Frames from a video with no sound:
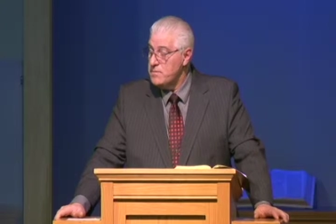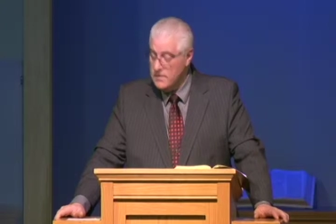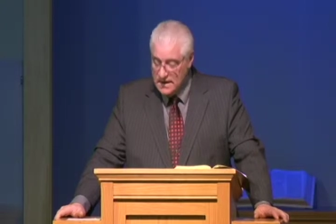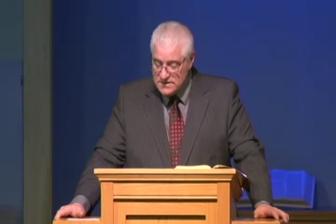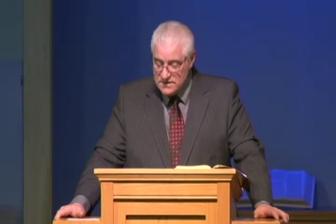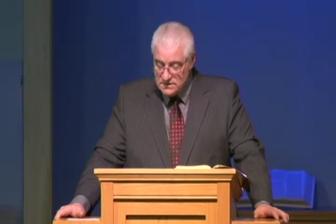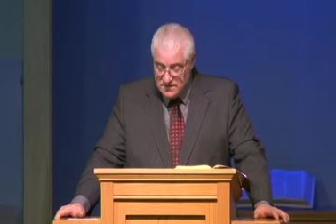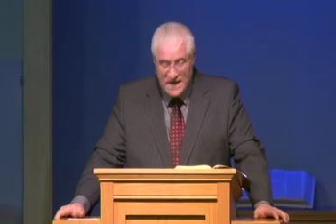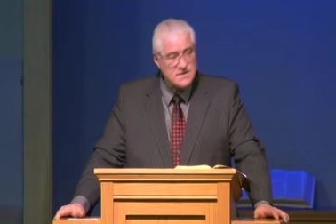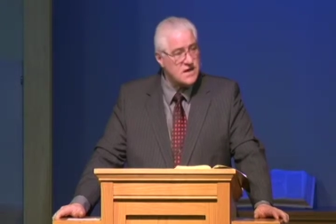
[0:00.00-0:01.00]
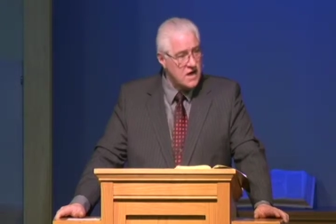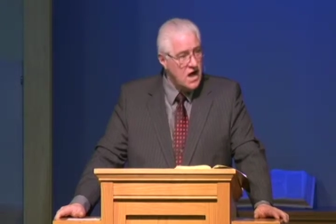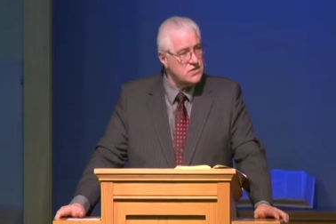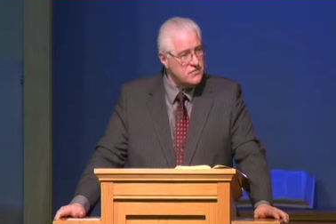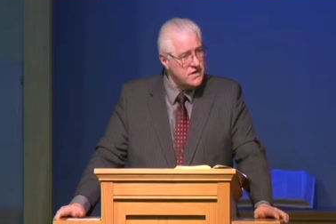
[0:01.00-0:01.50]
That's, that's a
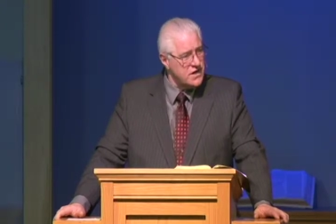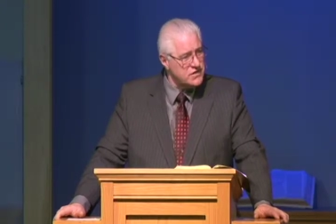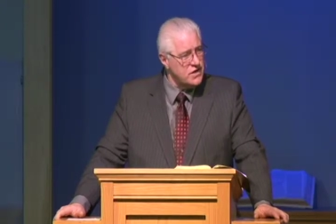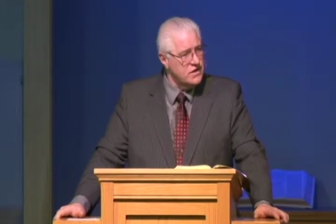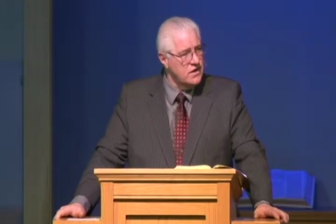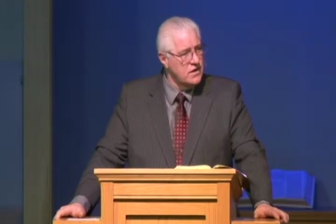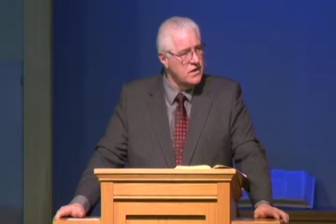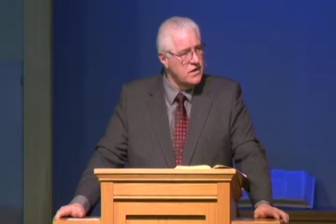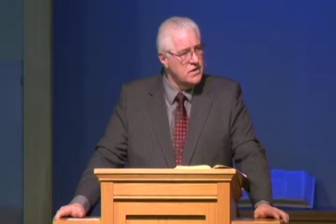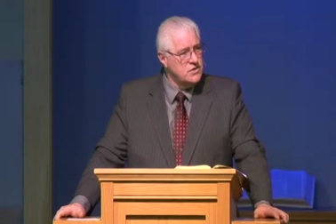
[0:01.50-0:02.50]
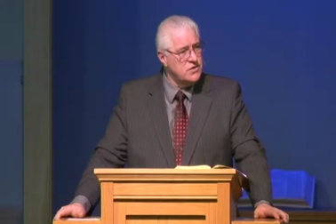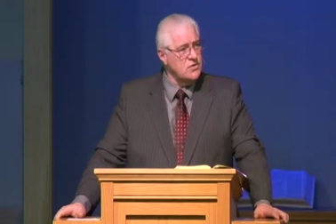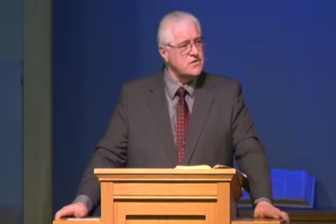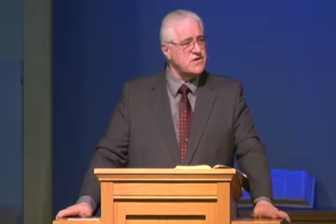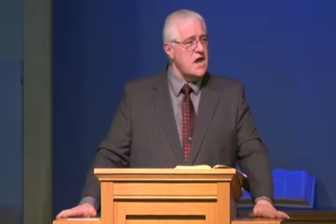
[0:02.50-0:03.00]
contradiction. You
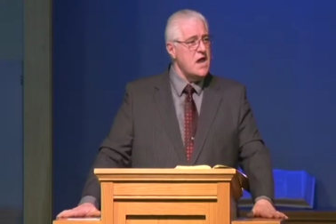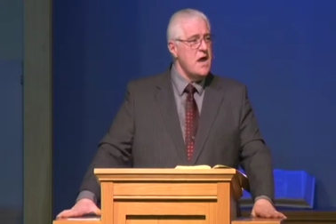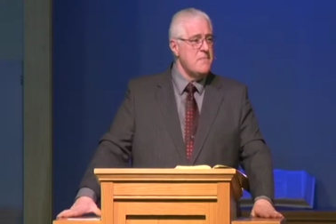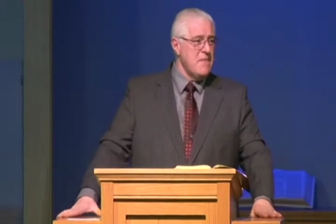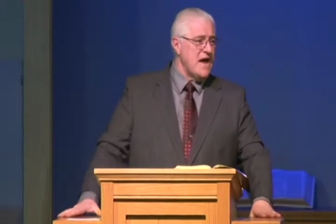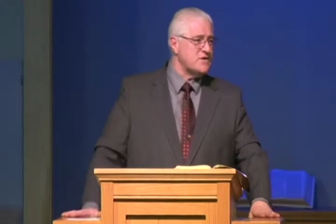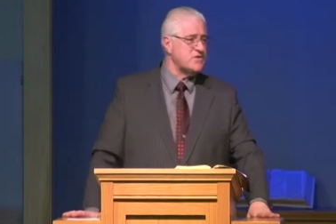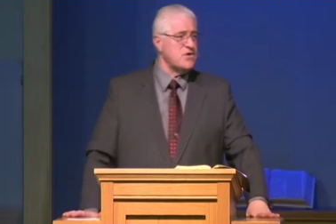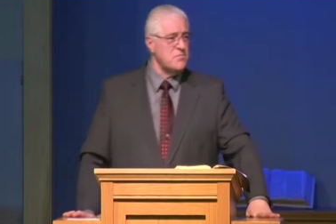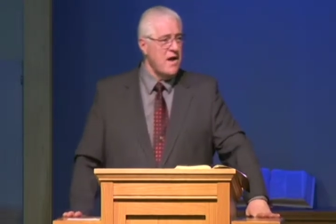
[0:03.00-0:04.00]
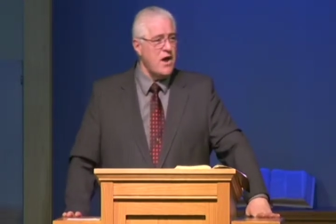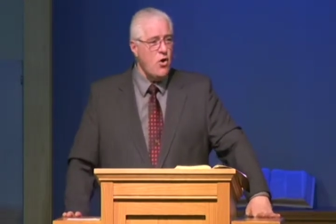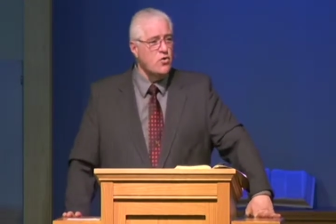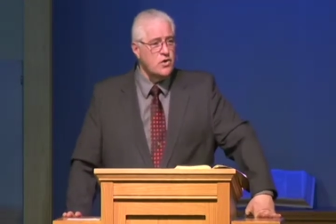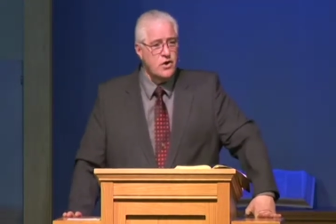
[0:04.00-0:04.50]
don't say, Master, my
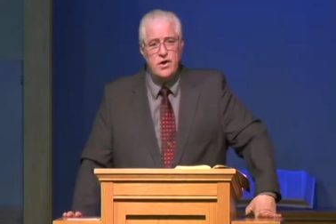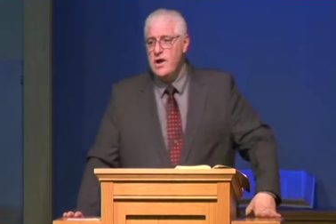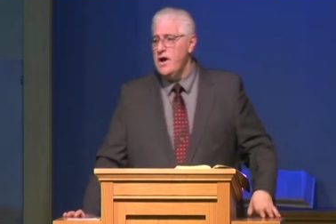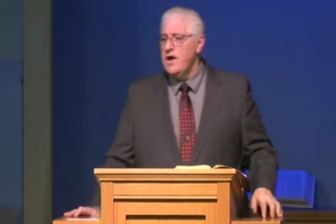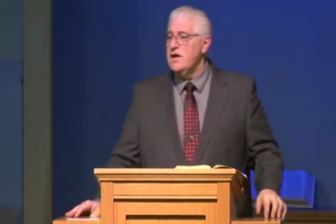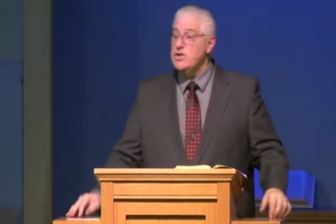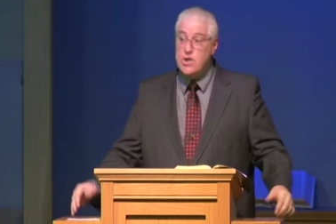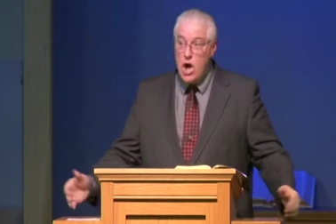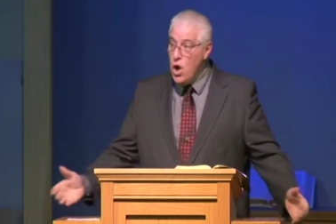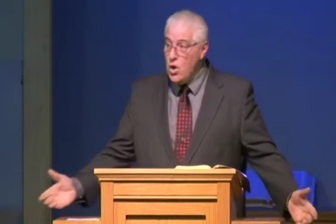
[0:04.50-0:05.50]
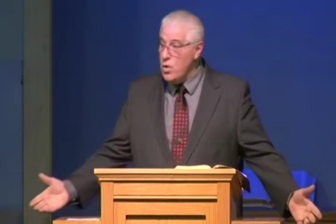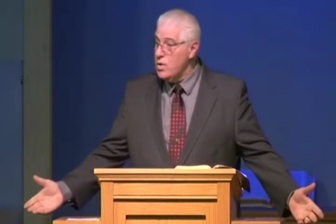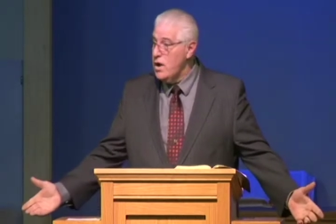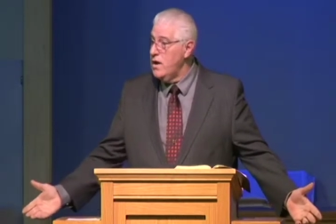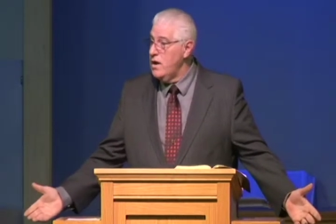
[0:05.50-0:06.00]
owner,
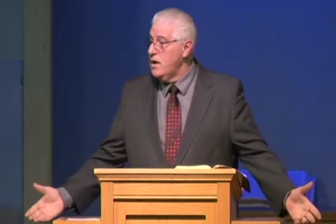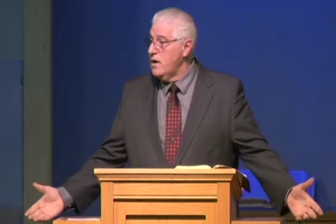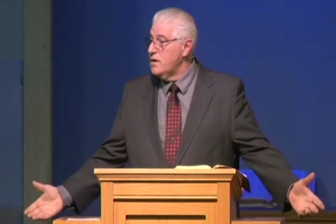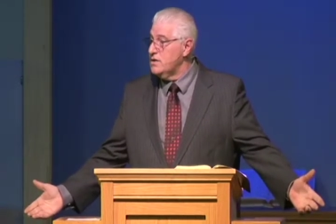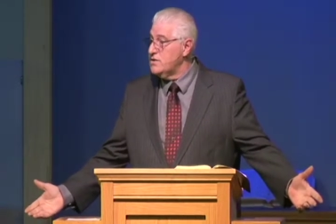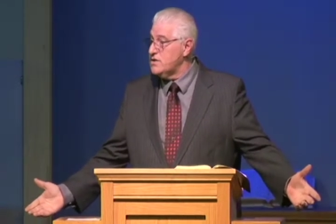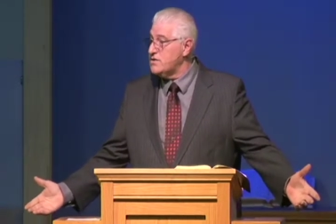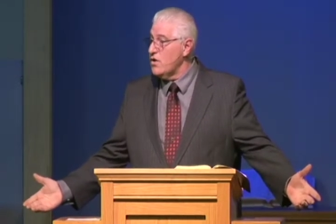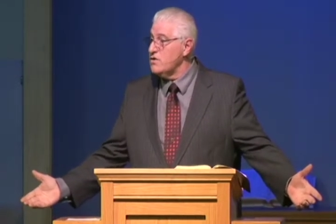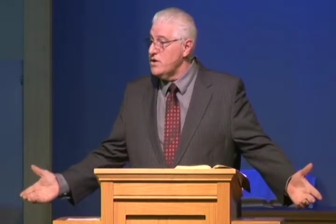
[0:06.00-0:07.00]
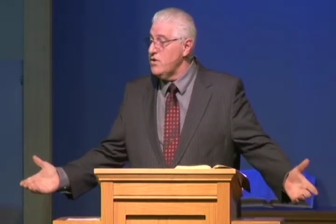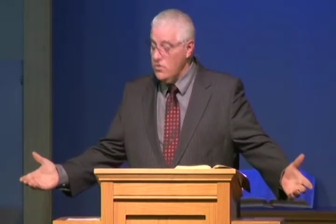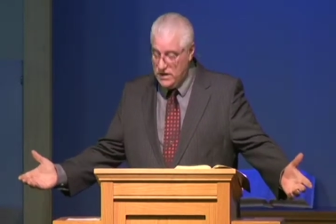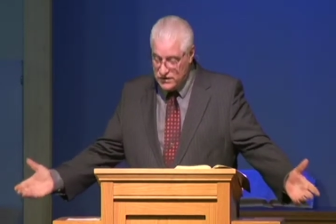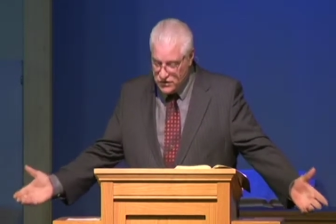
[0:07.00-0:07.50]
no. You just don't, you
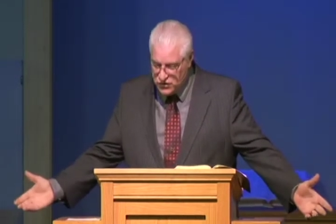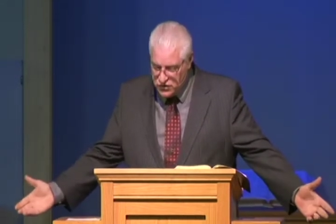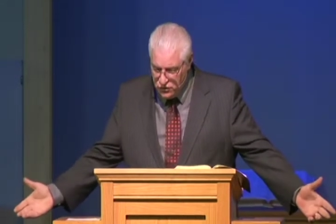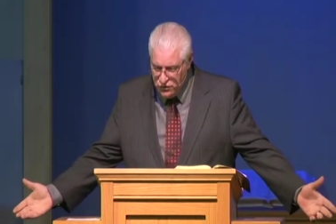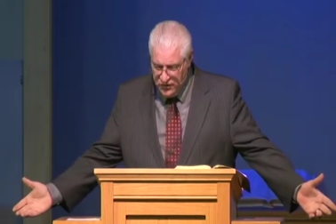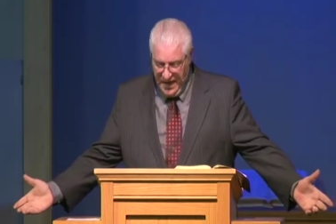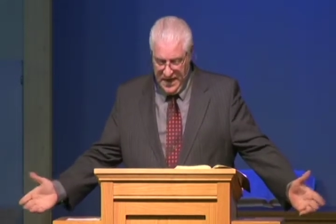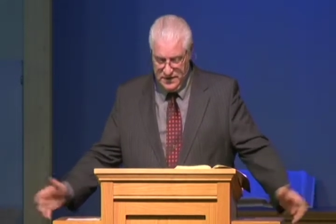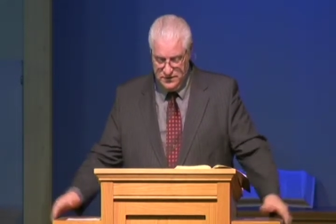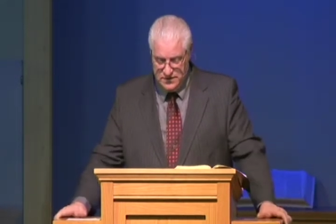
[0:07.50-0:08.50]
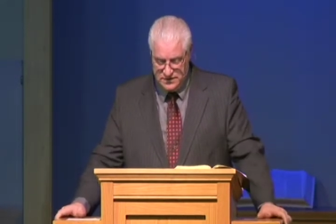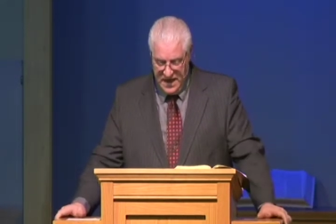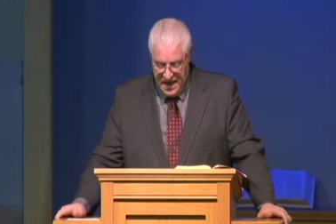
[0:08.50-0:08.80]
don't get to do that in this